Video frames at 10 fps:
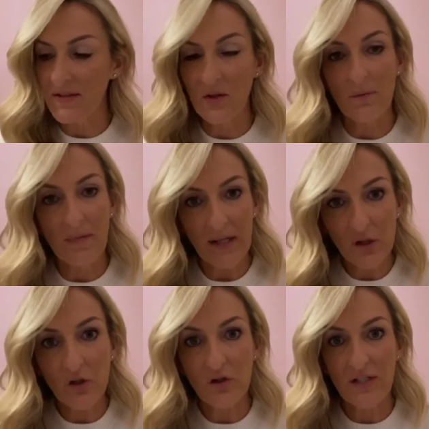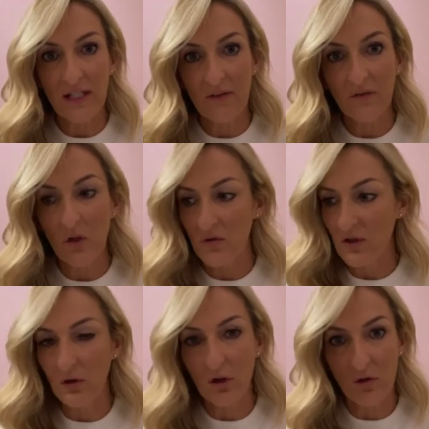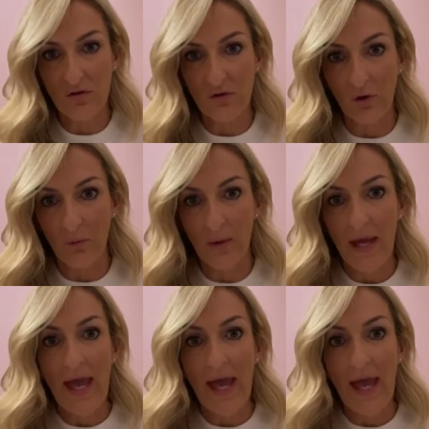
So make sure to give those a good old scrub.